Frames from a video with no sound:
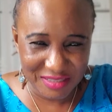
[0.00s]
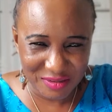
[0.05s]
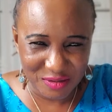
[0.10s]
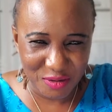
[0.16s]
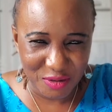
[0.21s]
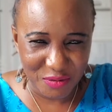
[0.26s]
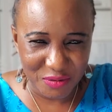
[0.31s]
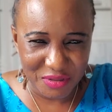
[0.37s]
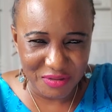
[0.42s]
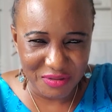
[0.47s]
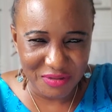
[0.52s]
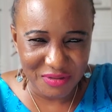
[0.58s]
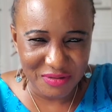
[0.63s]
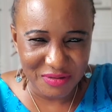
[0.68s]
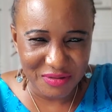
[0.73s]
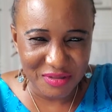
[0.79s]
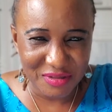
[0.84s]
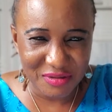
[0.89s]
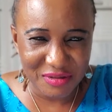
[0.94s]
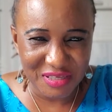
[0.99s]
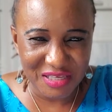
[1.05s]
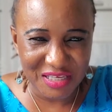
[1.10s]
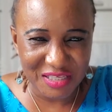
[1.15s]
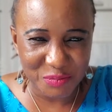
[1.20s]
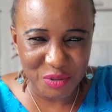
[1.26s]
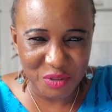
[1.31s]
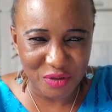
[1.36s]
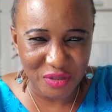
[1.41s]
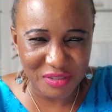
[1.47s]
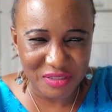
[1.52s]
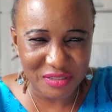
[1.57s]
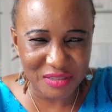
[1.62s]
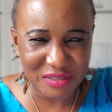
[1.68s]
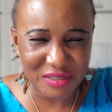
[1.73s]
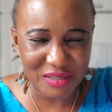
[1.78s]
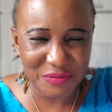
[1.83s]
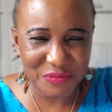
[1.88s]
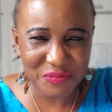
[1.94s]
story is because
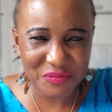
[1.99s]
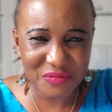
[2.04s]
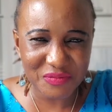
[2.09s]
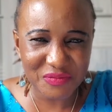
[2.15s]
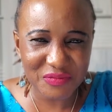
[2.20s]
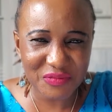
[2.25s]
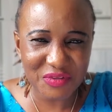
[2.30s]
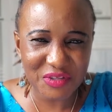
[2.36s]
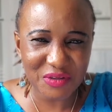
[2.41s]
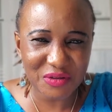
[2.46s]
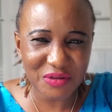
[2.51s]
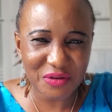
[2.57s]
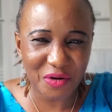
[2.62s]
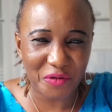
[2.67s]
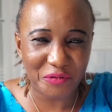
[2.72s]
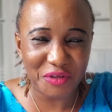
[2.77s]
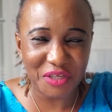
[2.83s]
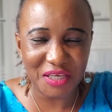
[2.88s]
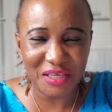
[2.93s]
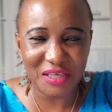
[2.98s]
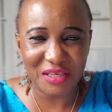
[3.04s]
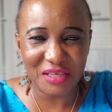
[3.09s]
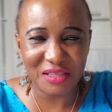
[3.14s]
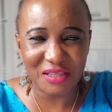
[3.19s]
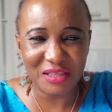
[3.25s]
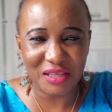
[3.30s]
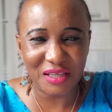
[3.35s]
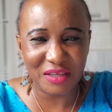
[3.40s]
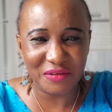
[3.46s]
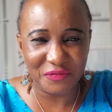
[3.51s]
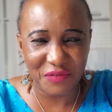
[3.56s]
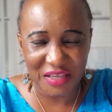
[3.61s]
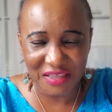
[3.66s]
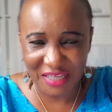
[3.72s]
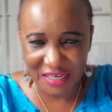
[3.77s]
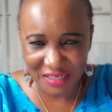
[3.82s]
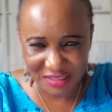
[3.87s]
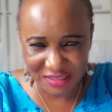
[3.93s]
of the, the event
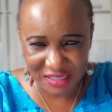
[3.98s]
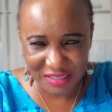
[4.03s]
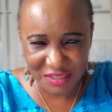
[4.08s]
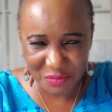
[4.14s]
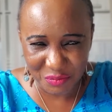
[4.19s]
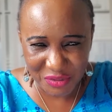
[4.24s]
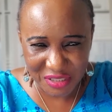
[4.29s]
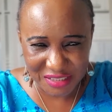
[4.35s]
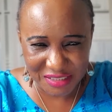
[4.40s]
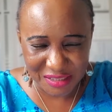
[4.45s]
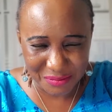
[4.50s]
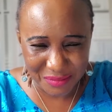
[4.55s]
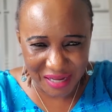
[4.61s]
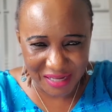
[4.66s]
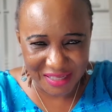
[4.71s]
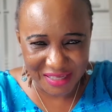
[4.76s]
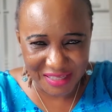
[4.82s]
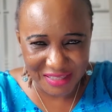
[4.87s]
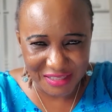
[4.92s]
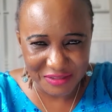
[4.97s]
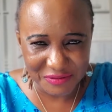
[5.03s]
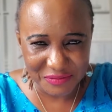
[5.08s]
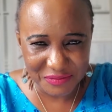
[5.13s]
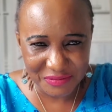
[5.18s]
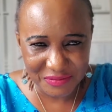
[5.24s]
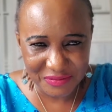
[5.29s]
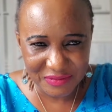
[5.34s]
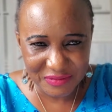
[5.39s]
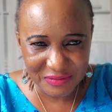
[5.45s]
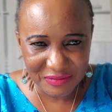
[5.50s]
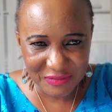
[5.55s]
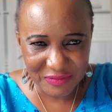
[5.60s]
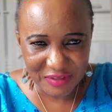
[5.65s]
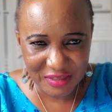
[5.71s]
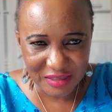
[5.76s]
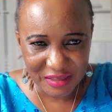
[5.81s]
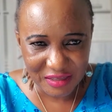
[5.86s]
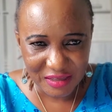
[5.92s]
that is taking place in Makeni.
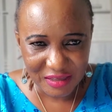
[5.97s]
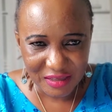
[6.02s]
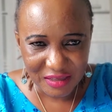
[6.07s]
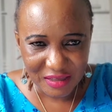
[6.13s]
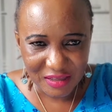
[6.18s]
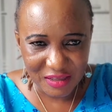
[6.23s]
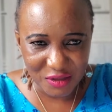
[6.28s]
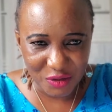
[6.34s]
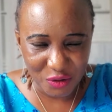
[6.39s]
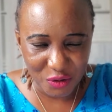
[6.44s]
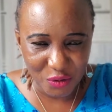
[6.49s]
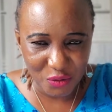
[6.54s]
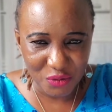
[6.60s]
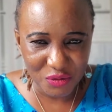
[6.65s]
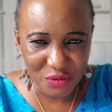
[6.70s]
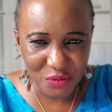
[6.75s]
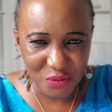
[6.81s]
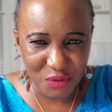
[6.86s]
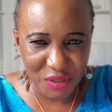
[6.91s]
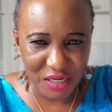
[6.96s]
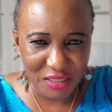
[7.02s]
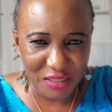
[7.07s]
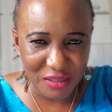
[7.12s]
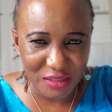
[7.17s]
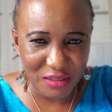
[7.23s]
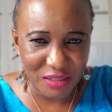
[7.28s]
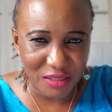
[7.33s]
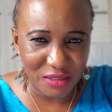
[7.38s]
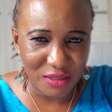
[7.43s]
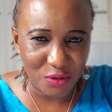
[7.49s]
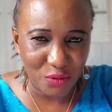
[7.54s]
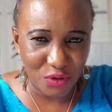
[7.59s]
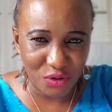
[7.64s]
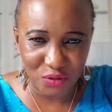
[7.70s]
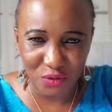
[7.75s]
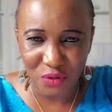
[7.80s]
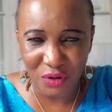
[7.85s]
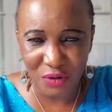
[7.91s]
You know, where the, the, they
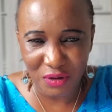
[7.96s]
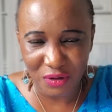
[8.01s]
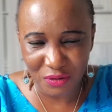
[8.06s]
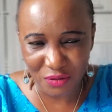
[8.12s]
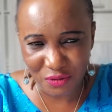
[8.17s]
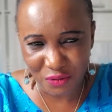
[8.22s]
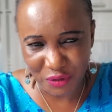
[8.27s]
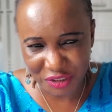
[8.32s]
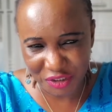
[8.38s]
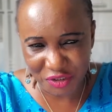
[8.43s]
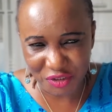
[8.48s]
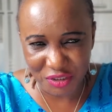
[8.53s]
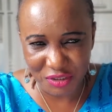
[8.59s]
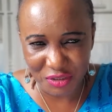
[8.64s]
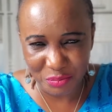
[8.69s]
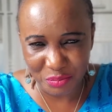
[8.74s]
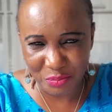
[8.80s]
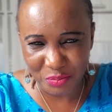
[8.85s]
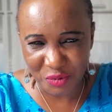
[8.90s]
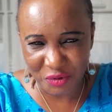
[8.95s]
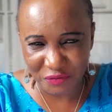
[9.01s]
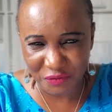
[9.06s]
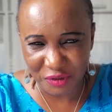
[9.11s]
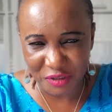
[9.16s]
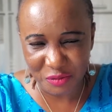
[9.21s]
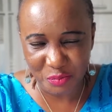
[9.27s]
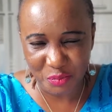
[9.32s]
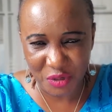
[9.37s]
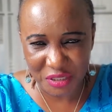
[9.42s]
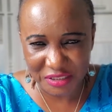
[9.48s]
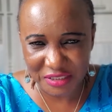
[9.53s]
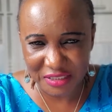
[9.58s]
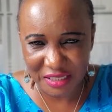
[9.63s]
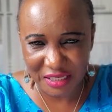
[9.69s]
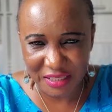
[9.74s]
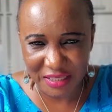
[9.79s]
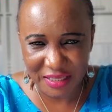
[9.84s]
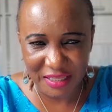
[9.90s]
want to question the previous
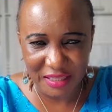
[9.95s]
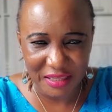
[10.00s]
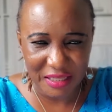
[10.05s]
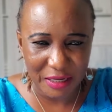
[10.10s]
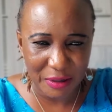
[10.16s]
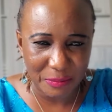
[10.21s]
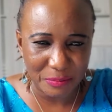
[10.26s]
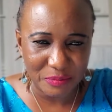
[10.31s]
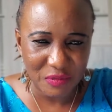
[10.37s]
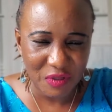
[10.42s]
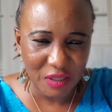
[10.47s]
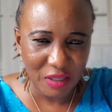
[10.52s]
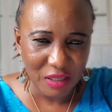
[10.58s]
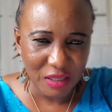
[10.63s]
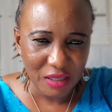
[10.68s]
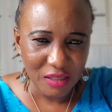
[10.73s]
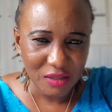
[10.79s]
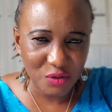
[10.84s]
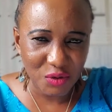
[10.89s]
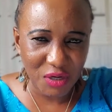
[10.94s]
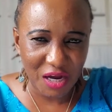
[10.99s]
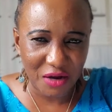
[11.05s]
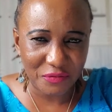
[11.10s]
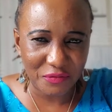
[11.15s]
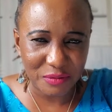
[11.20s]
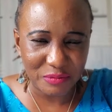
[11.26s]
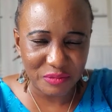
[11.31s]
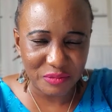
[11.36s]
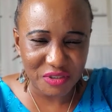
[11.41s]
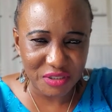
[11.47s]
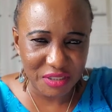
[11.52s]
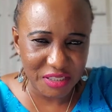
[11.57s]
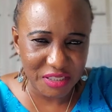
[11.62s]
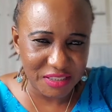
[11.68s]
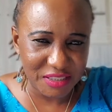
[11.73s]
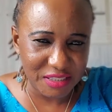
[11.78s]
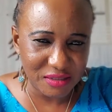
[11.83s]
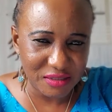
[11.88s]
president and um, you have um,
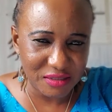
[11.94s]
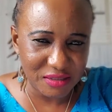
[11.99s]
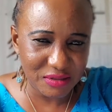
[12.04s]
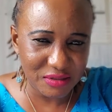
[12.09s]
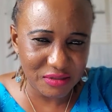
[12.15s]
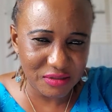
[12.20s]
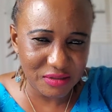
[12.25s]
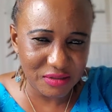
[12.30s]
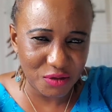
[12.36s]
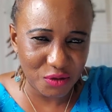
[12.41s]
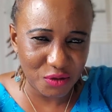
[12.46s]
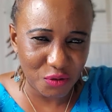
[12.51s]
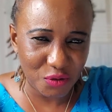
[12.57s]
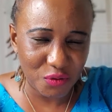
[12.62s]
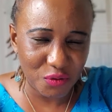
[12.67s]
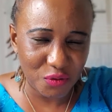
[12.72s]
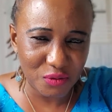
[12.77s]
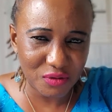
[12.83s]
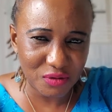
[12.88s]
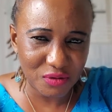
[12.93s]
citizens, you know,